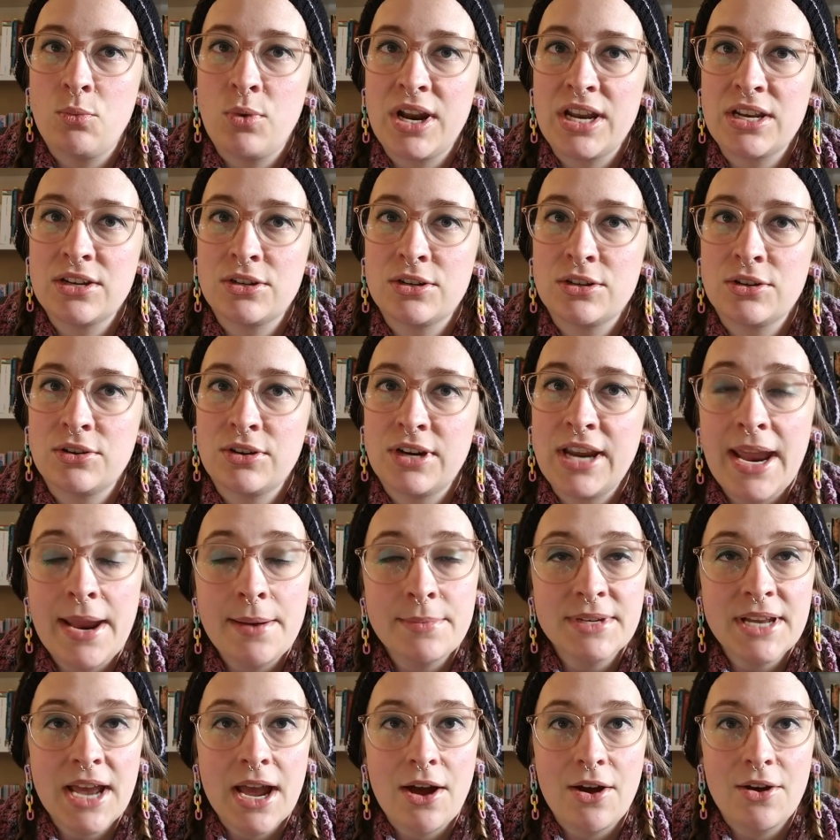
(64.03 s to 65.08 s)
went to
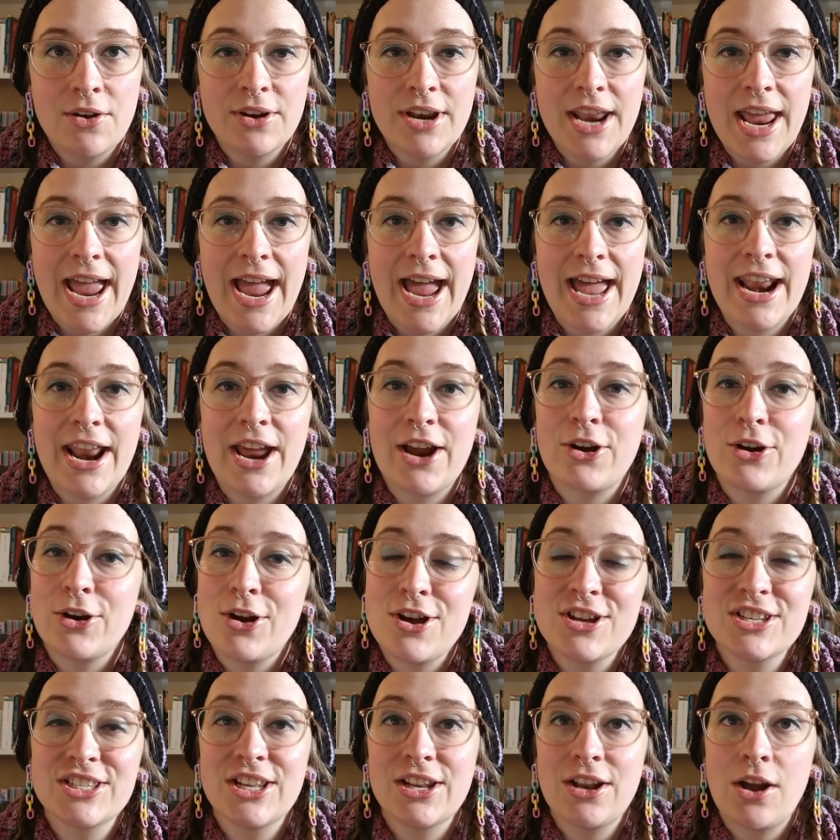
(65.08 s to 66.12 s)
Cape Town, and I got
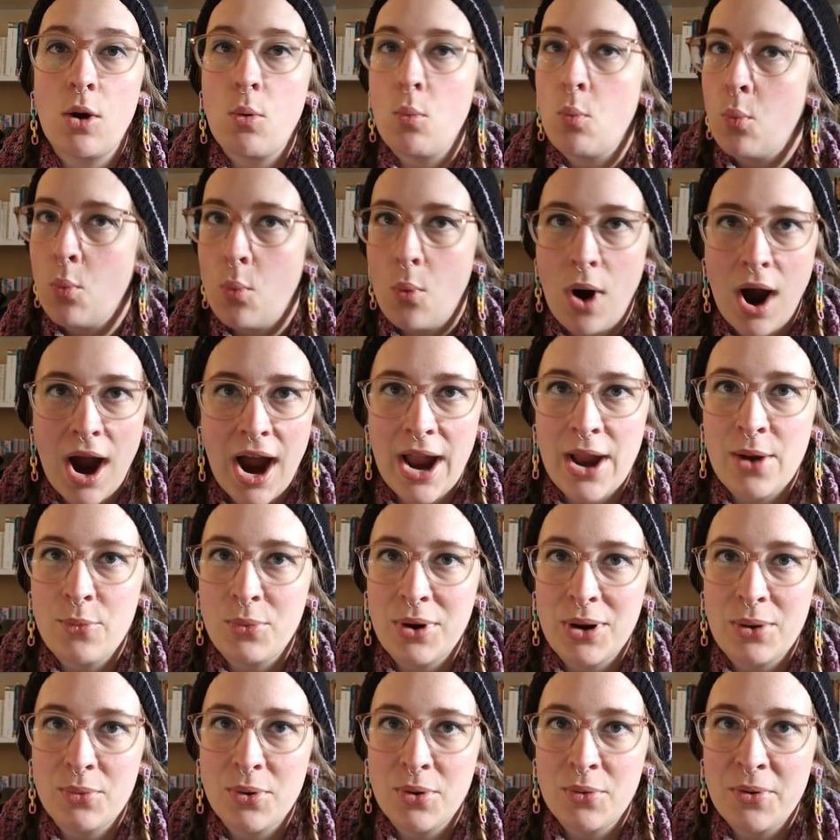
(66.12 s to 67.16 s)
asked a lot why
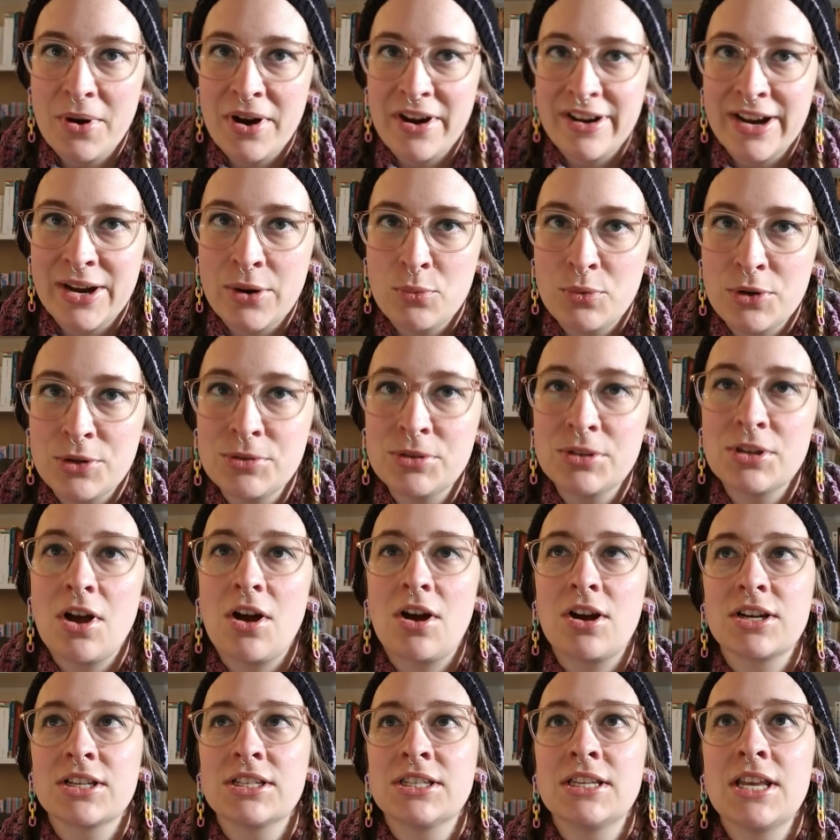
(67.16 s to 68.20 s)
we were wearing wool
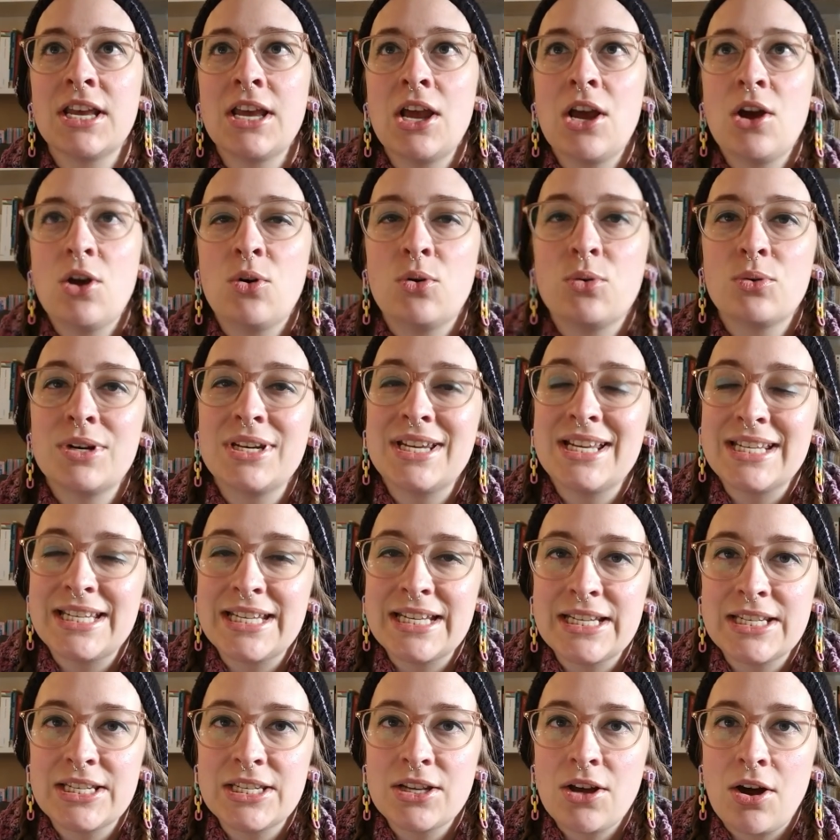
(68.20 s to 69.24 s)
socks or
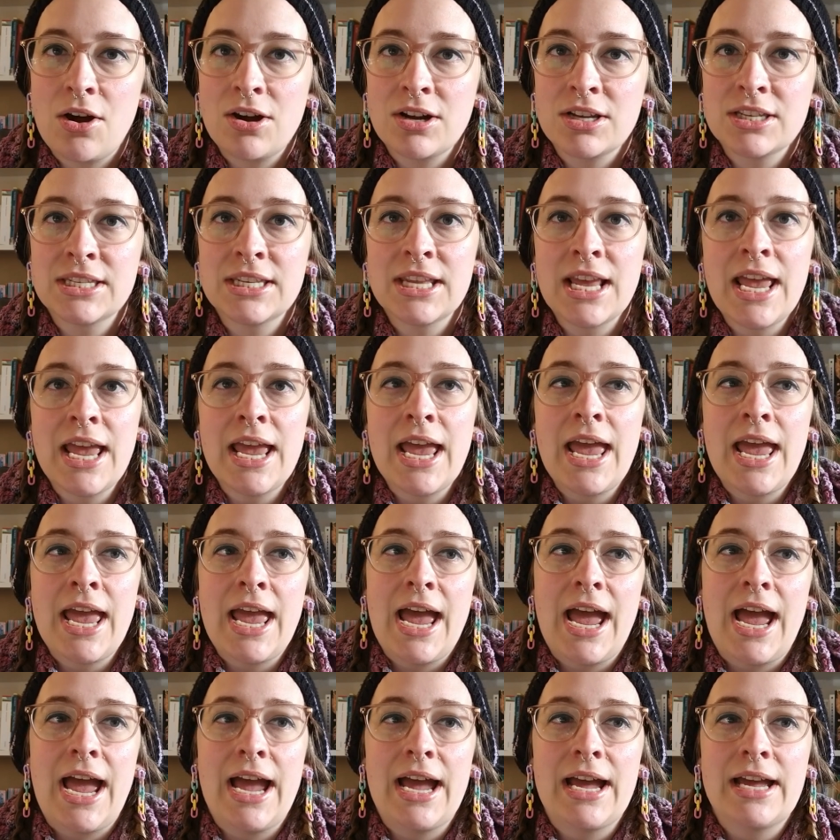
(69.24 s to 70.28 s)
knitted socks.
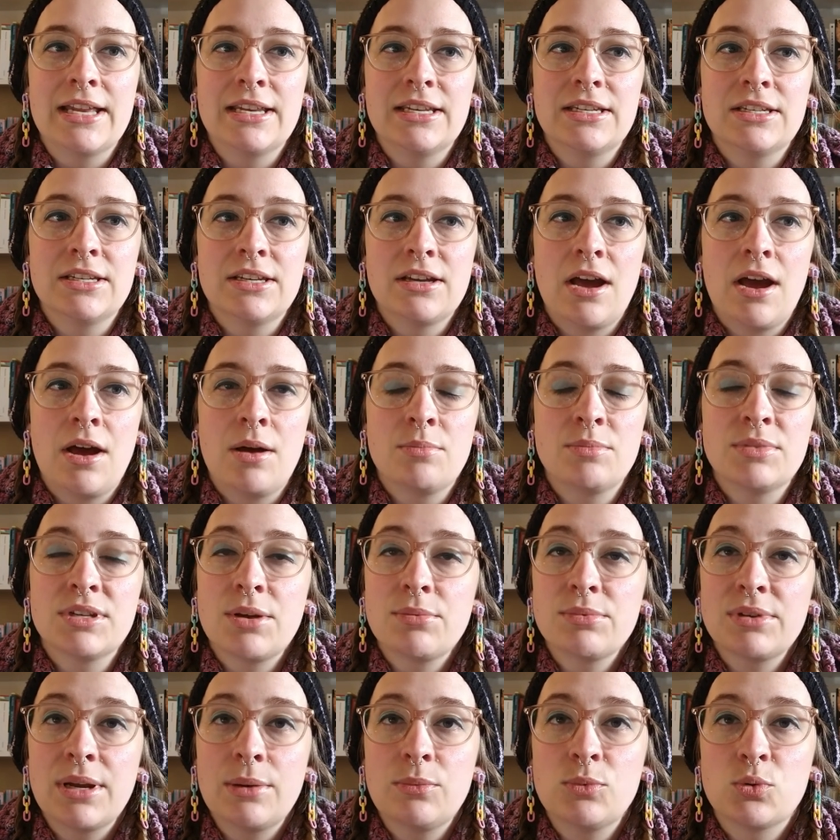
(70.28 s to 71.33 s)
And
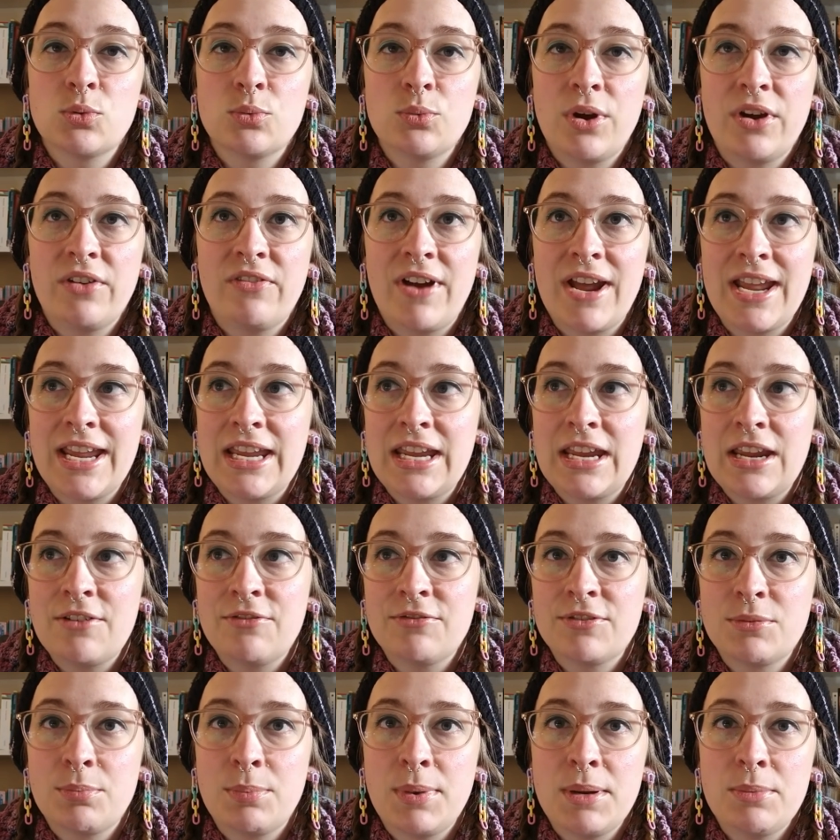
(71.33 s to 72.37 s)
sometimes if I
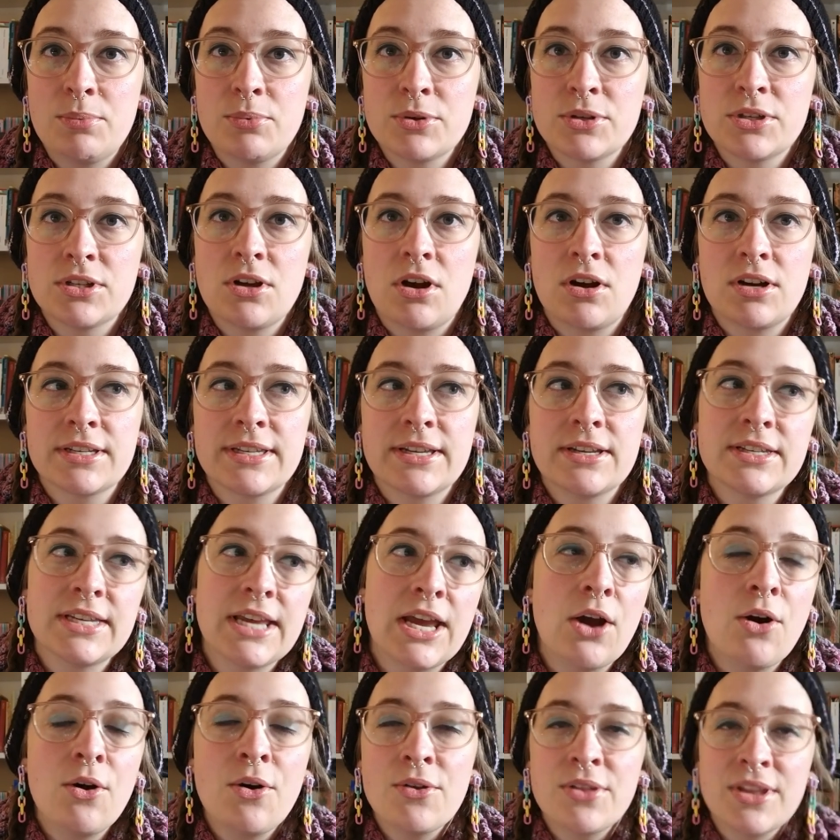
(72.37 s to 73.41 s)
gift people socks, they'll
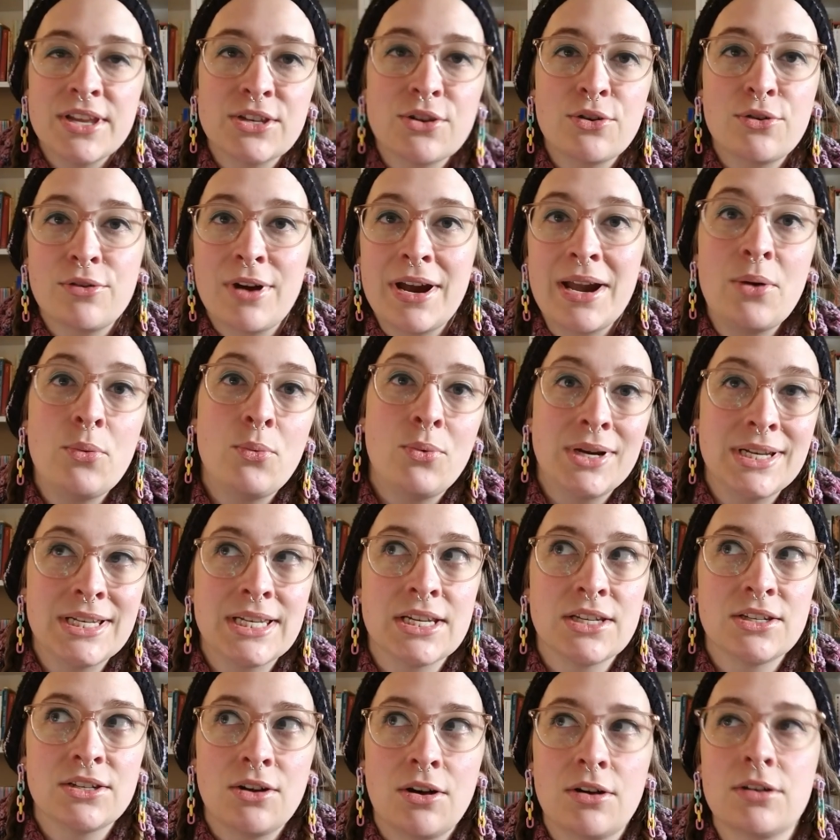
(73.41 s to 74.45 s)
say, oh, these are great
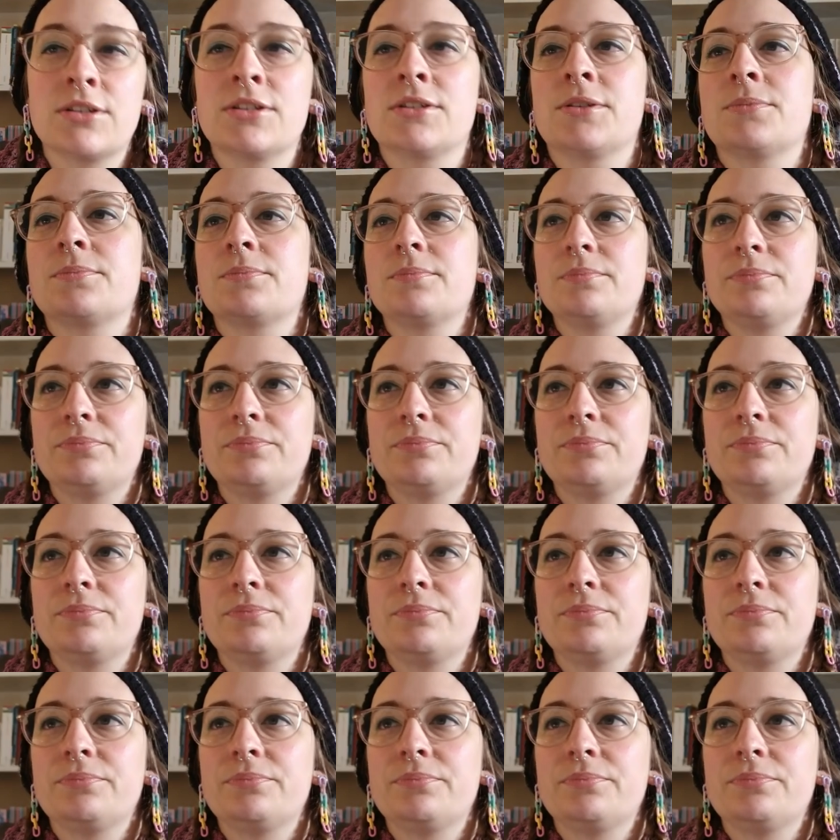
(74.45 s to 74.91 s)
winter socks.